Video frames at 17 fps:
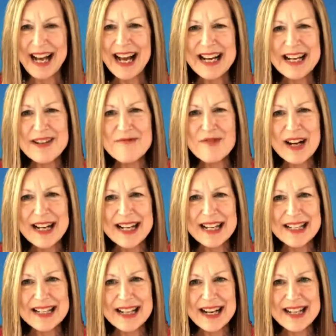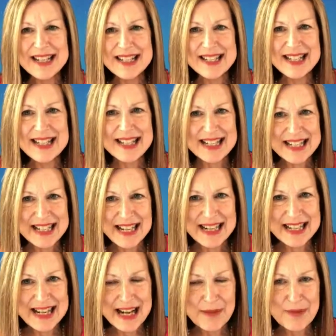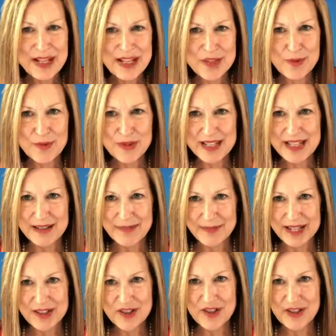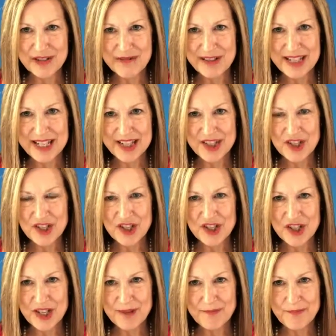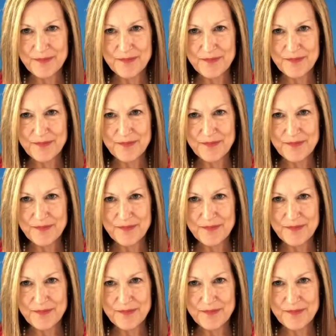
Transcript: and in recognising the dynamics within a mentoring relationship.